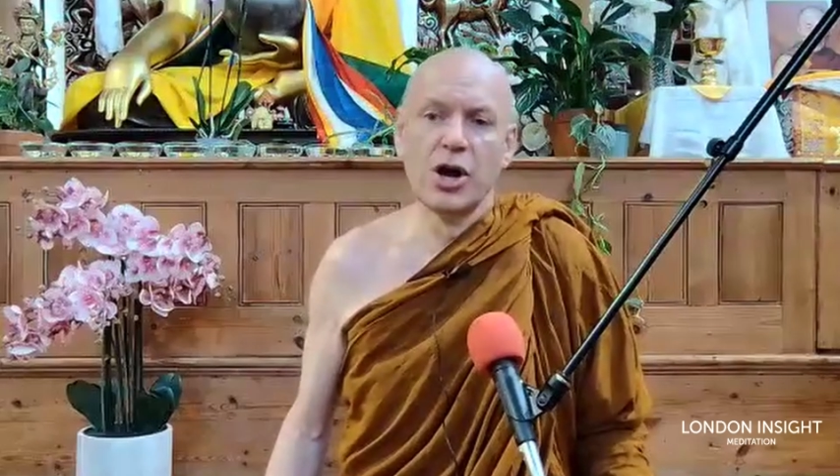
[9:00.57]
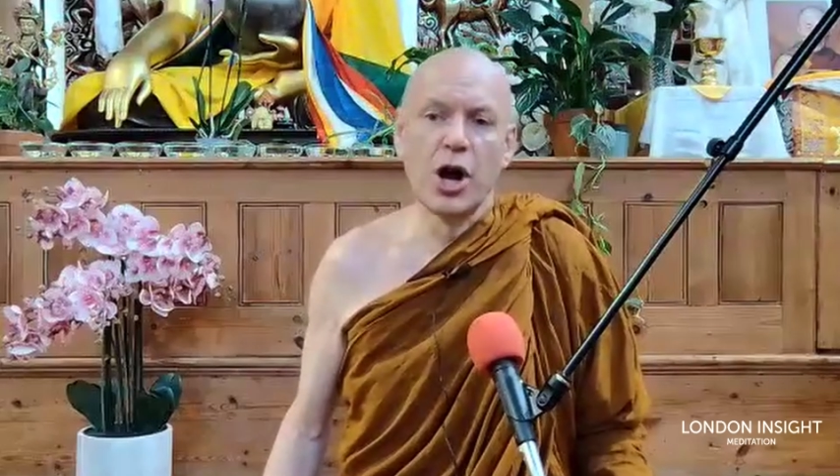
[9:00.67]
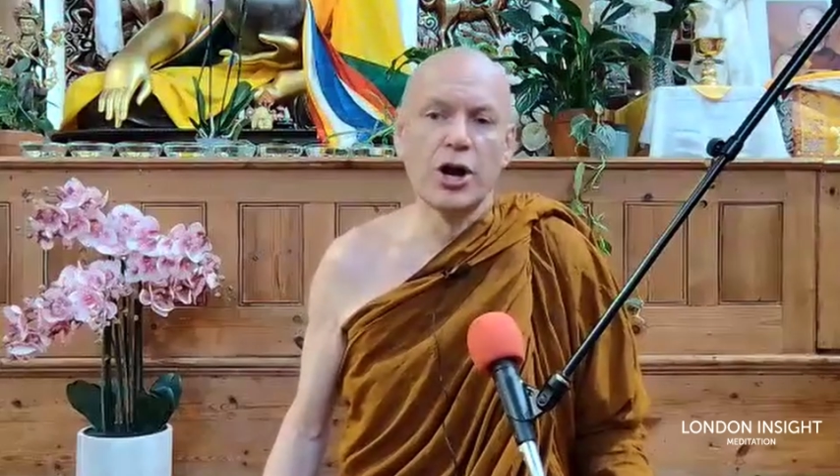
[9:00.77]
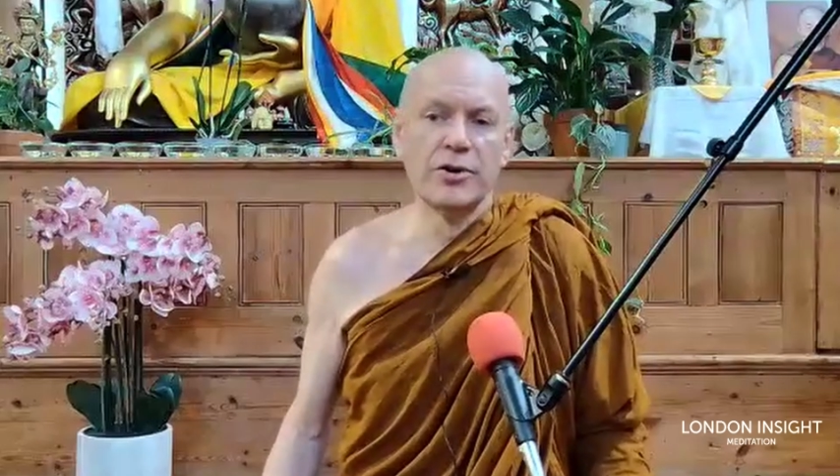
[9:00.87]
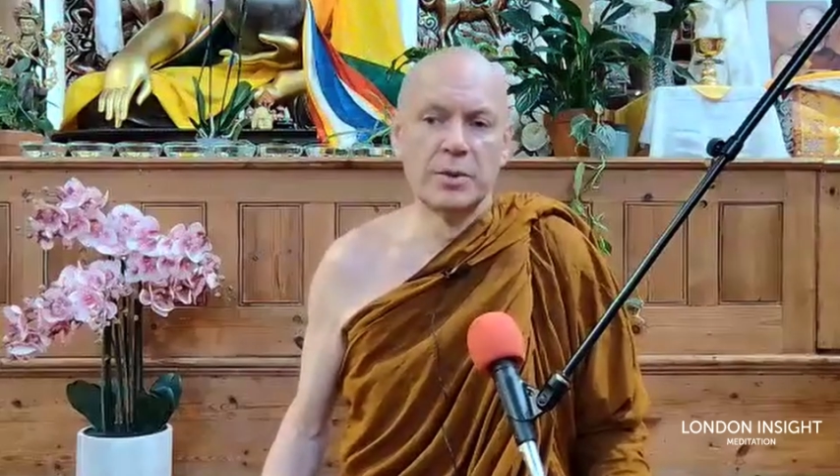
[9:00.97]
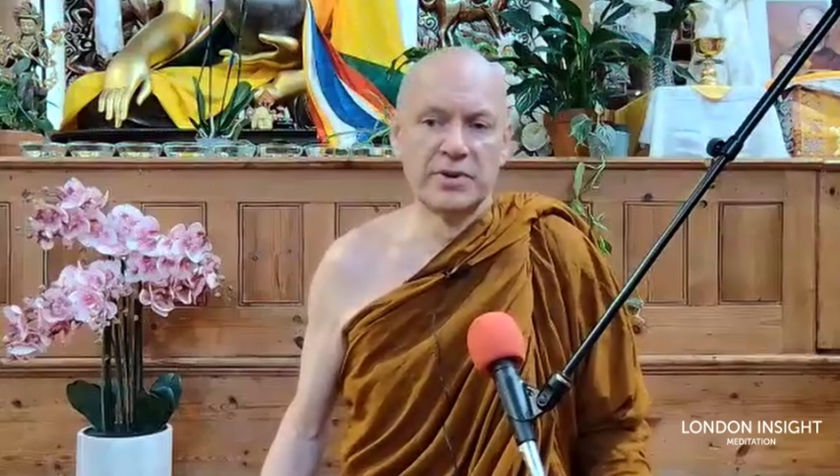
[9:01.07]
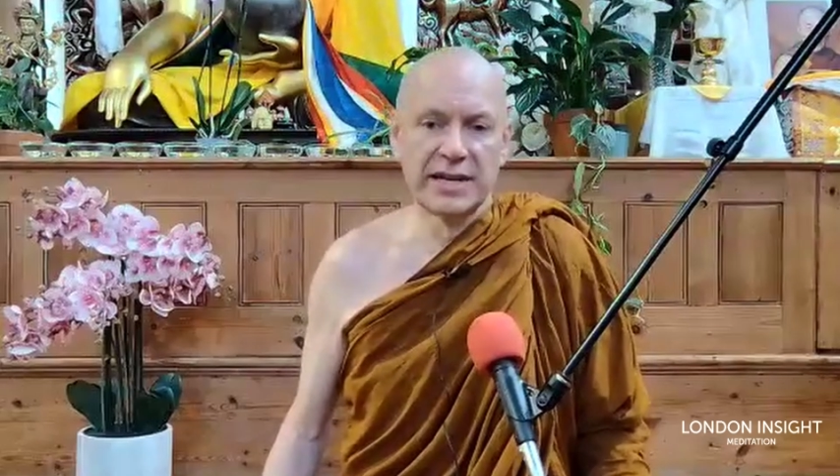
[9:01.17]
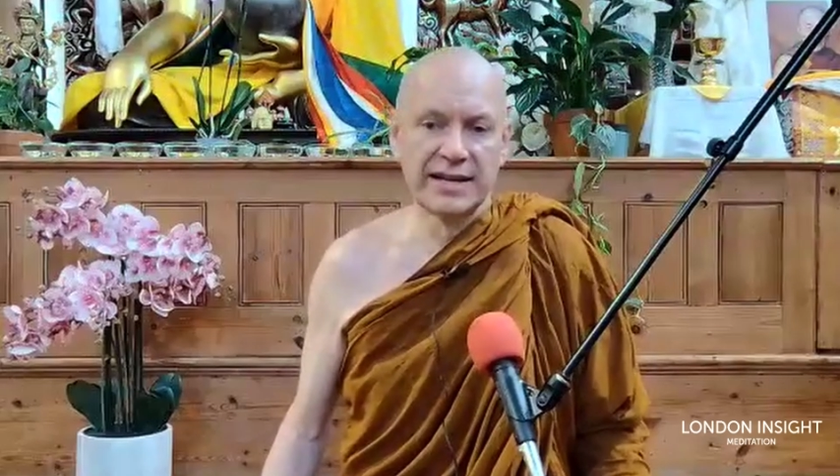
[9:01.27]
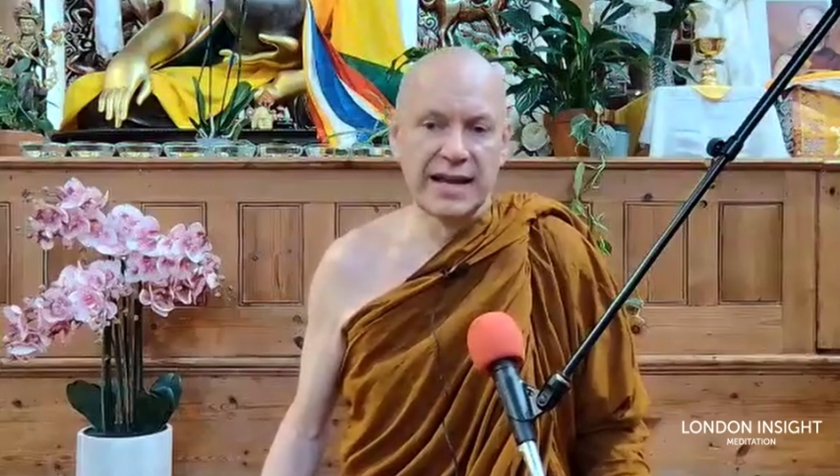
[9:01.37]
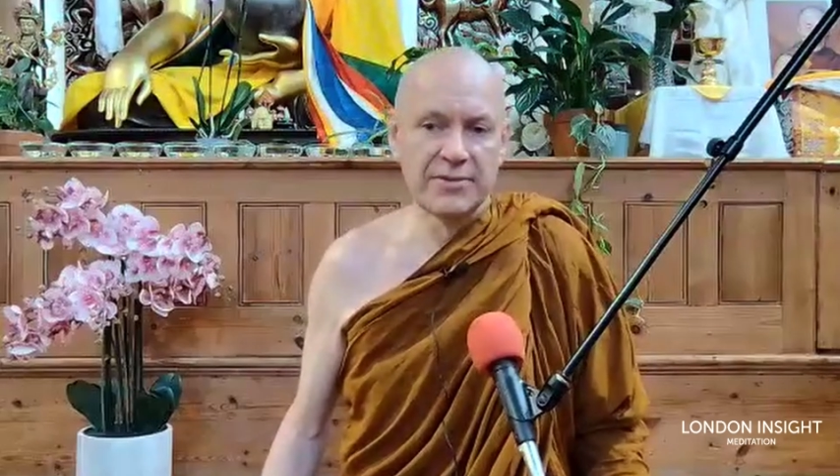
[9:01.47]

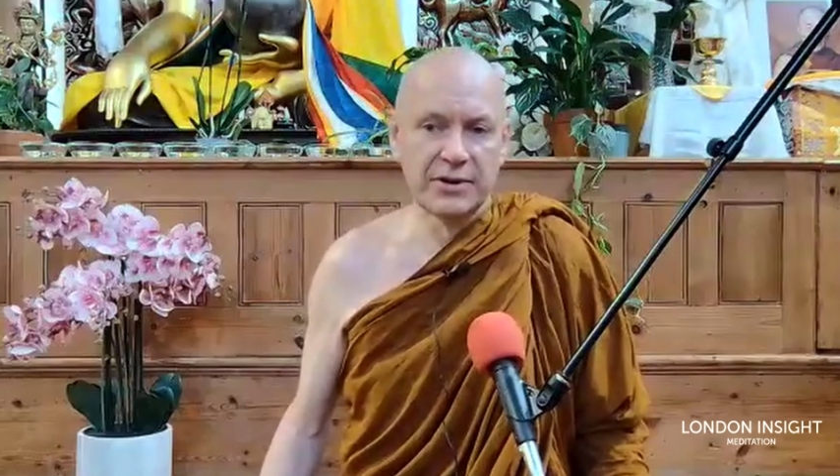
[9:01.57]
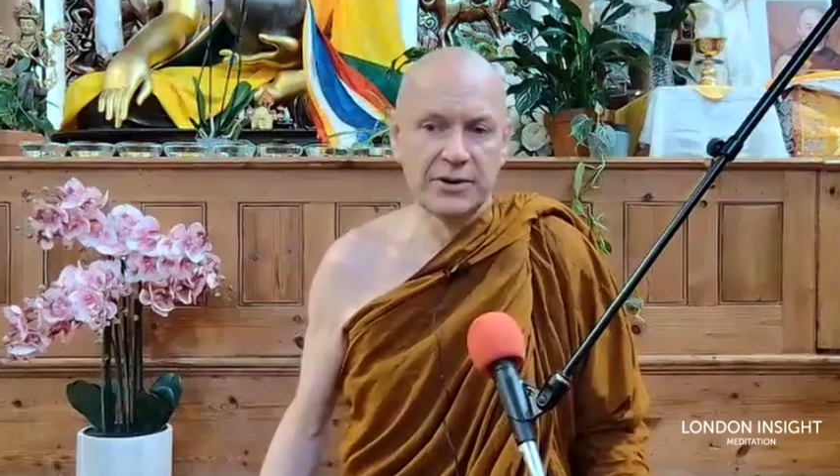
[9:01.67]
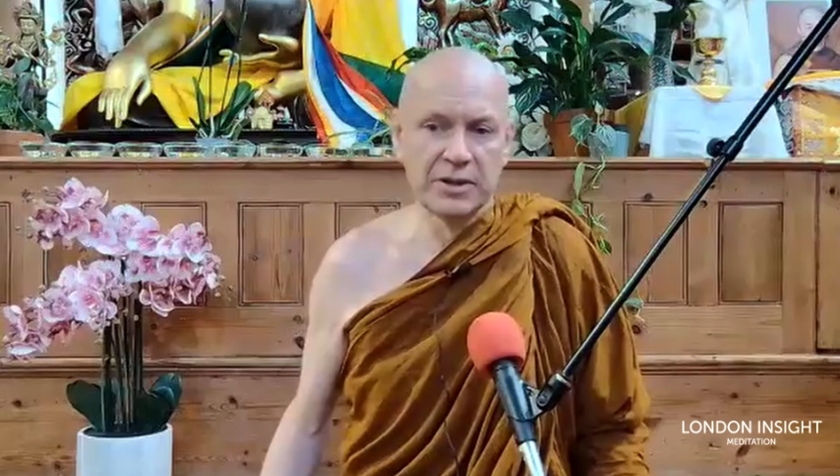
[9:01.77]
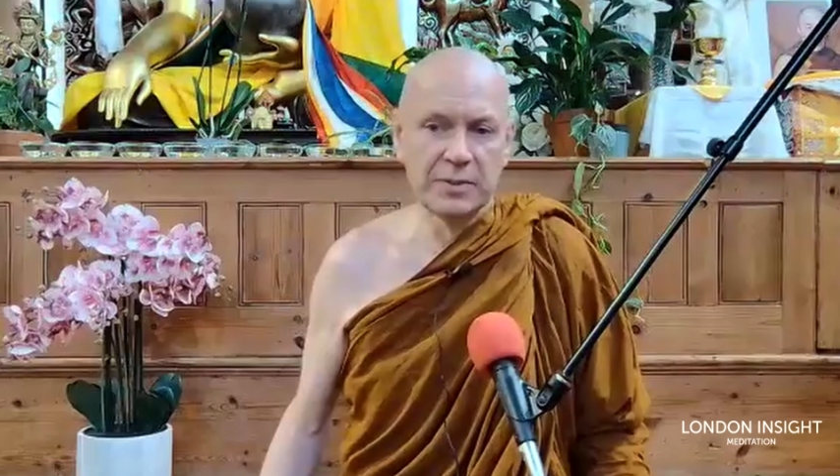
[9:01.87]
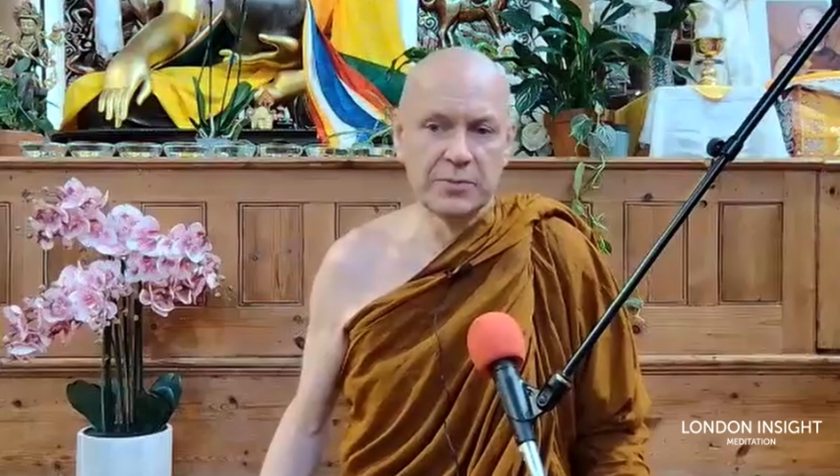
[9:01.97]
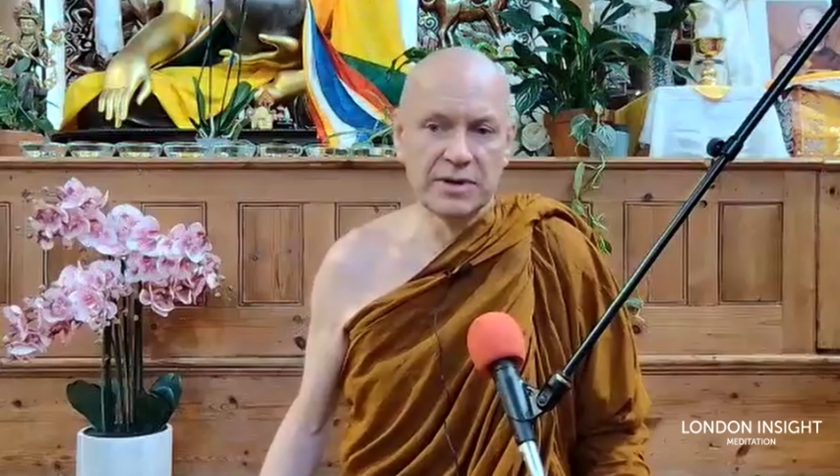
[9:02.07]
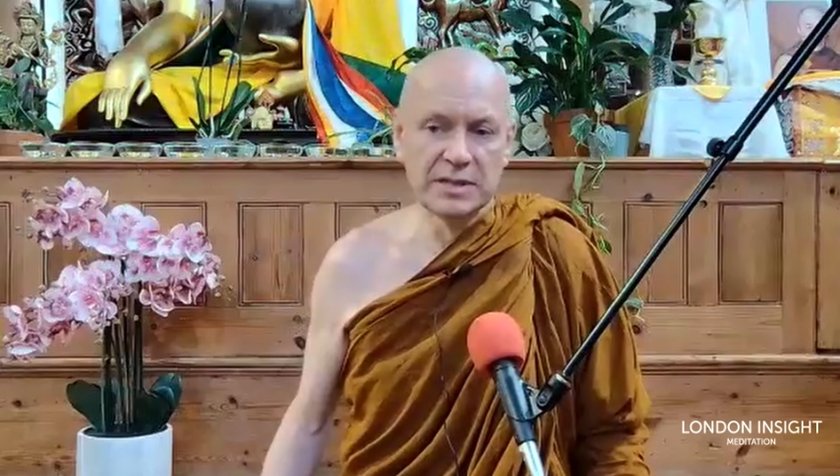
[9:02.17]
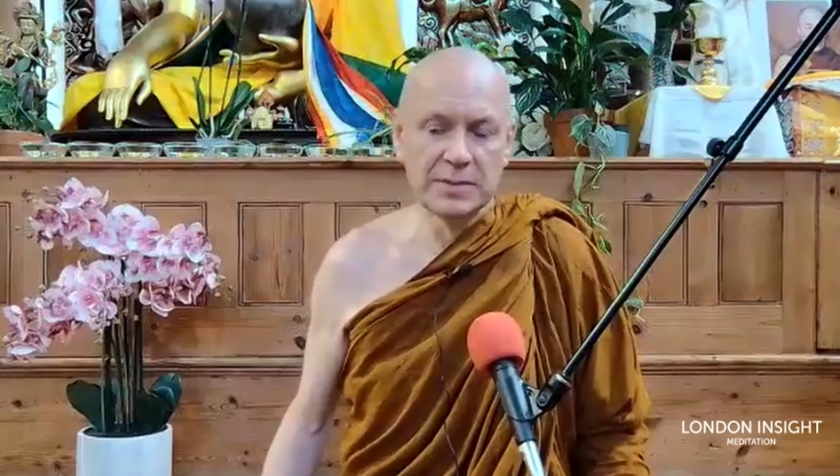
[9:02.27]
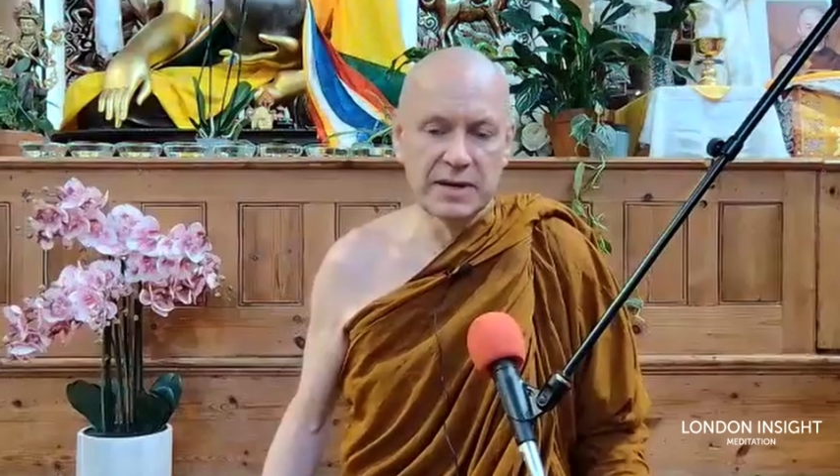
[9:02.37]
100% ethical in Buddhism.